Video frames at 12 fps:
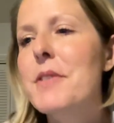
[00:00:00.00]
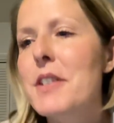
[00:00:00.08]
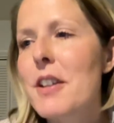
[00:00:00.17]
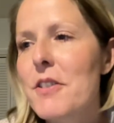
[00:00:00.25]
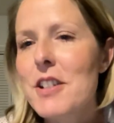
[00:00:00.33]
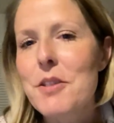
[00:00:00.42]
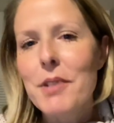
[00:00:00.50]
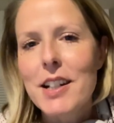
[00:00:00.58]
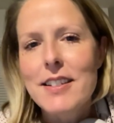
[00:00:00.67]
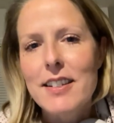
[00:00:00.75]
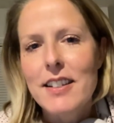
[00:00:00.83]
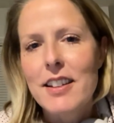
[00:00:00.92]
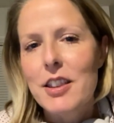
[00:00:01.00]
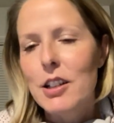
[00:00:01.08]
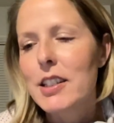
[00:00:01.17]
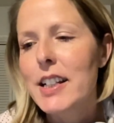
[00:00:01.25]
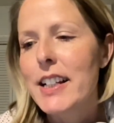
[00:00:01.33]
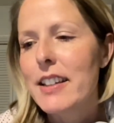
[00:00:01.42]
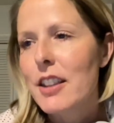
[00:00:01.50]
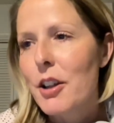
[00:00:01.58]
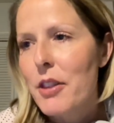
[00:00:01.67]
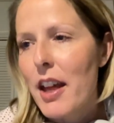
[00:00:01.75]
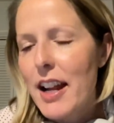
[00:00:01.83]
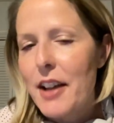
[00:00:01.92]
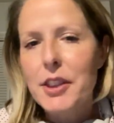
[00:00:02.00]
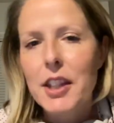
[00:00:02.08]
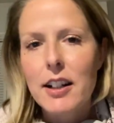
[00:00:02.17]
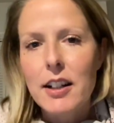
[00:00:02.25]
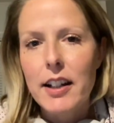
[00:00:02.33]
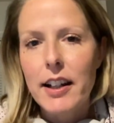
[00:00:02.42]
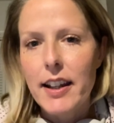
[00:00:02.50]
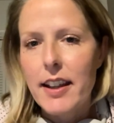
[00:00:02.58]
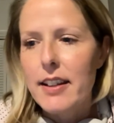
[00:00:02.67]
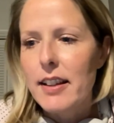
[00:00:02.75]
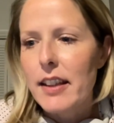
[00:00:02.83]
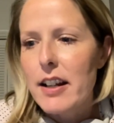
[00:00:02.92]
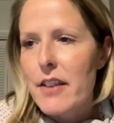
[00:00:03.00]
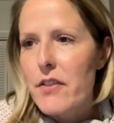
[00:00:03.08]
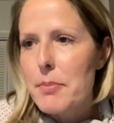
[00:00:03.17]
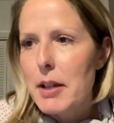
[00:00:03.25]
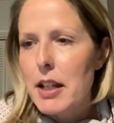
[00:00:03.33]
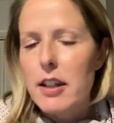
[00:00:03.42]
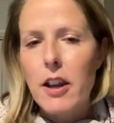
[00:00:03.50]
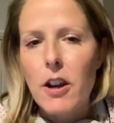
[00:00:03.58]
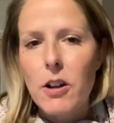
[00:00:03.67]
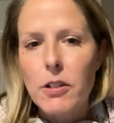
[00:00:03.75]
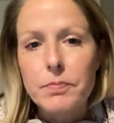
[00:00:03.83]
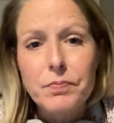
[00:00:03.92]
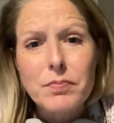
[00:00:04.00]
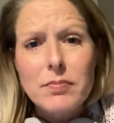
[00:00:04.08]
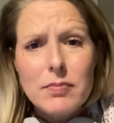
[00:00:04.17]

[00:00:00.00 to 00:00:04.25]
so just wanted to throw that throw that out there and let everybody know.